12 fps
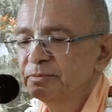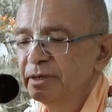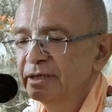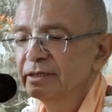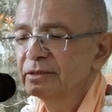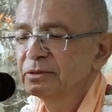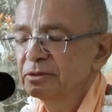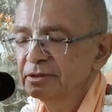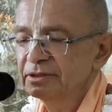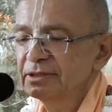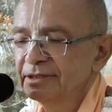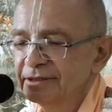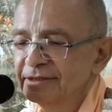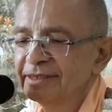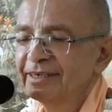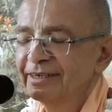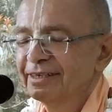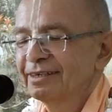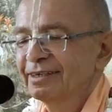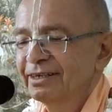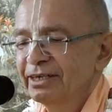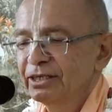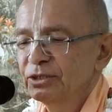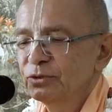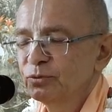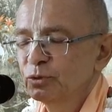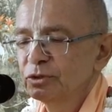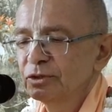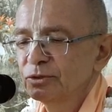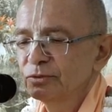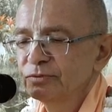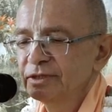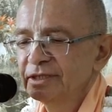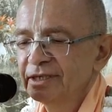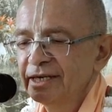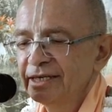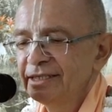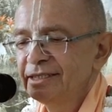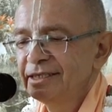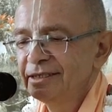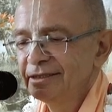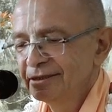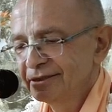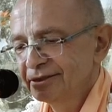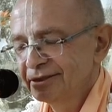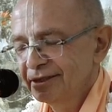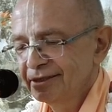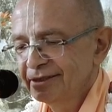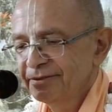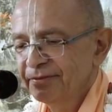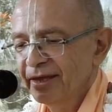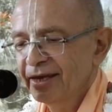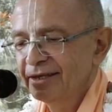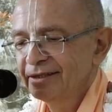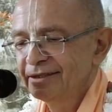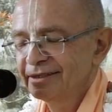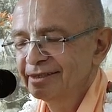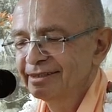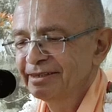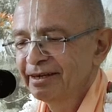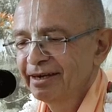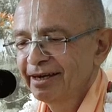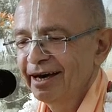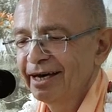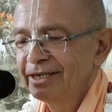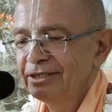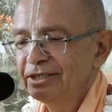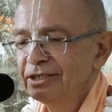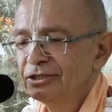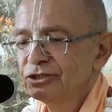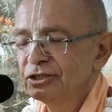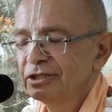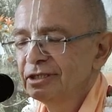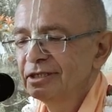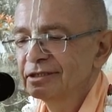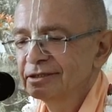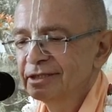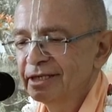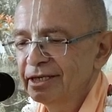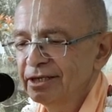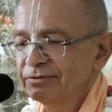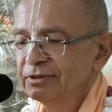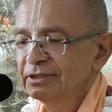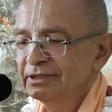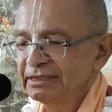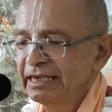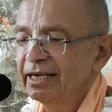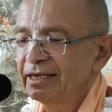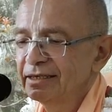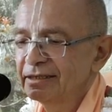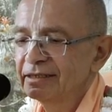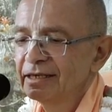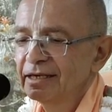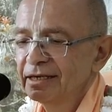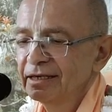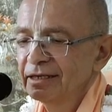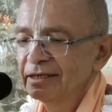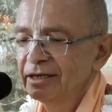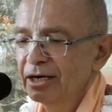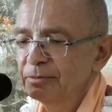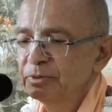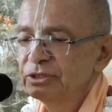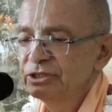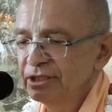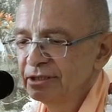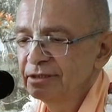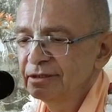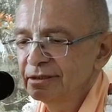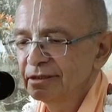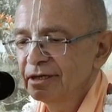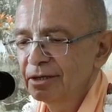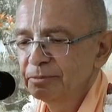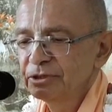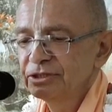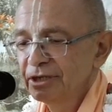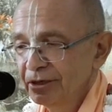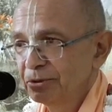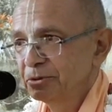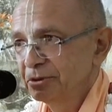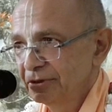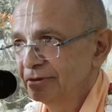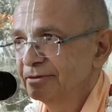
Bangalore is the headquarters of the I T industry. And uh, I T engineers, they have the saying, garbage in, garbage out.